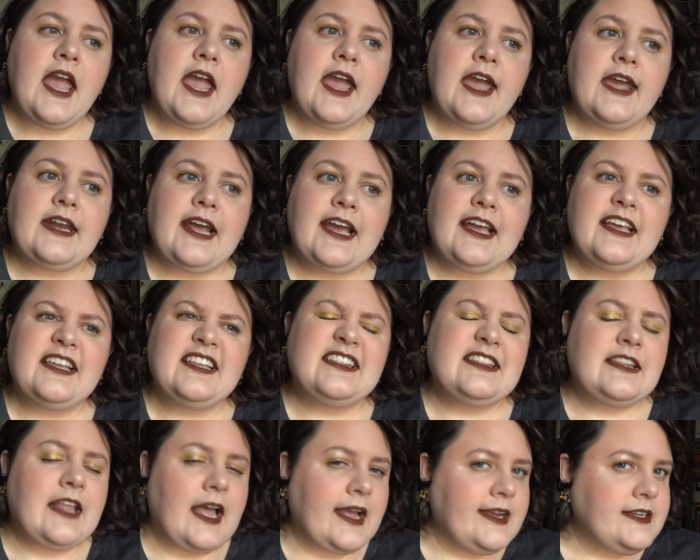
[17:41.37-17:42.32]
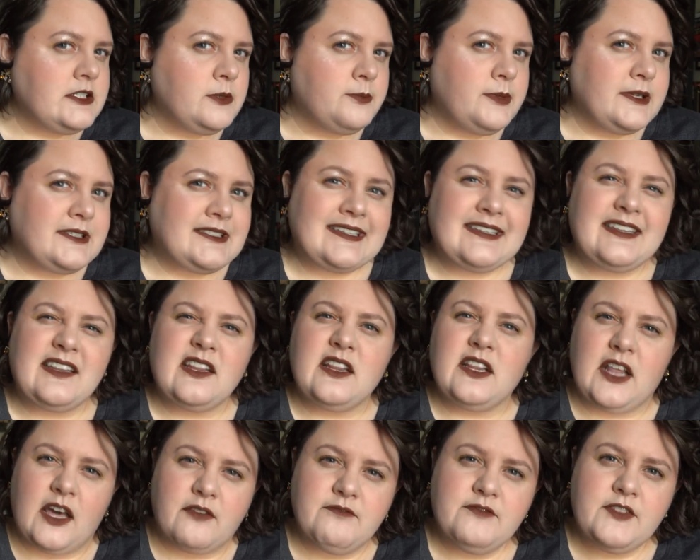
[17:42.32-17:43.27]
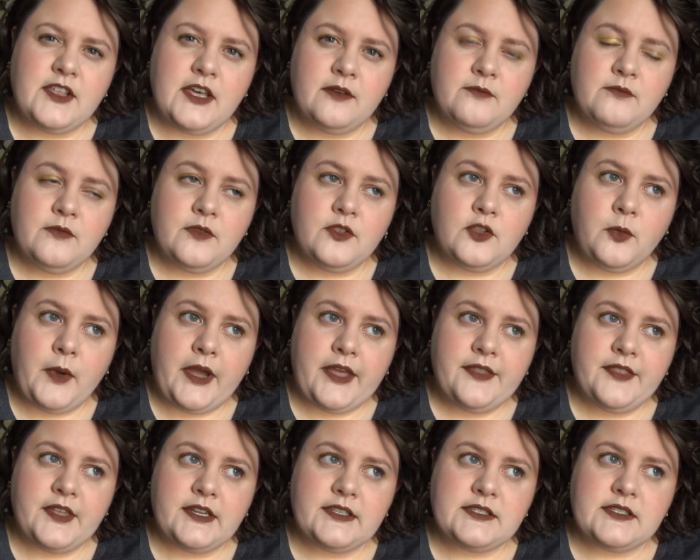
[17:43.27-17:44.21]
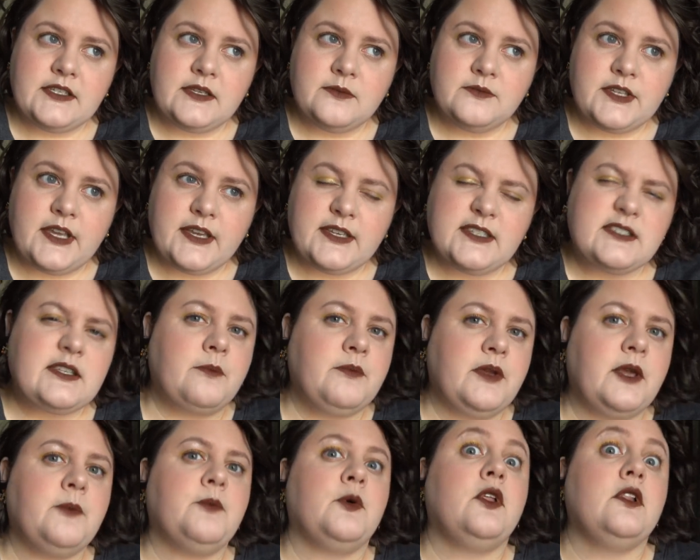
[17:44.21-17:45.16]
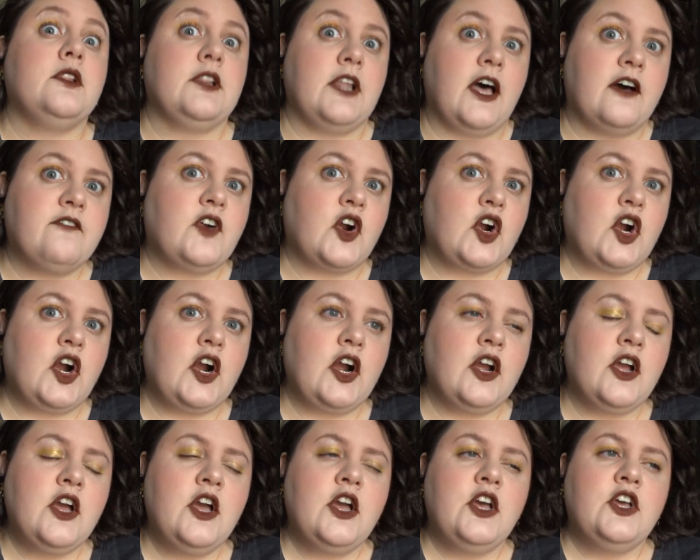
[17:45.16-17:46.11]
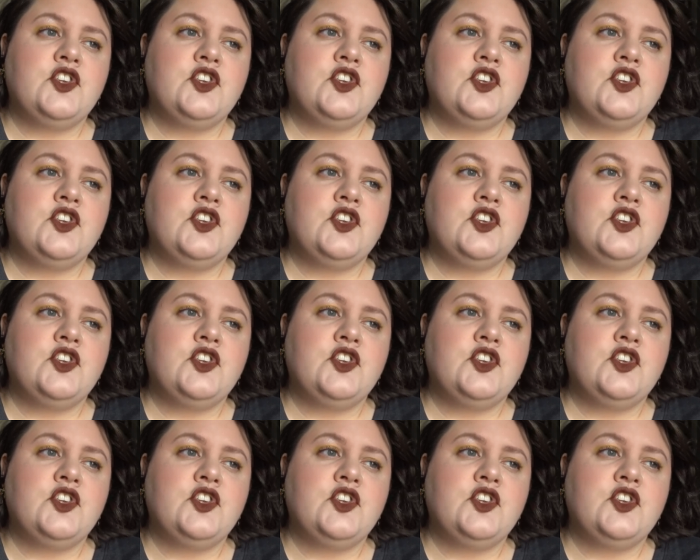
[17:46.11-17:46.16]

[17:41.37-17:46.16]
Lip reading: and I liked but didn't love them the way that it seems like some people love her.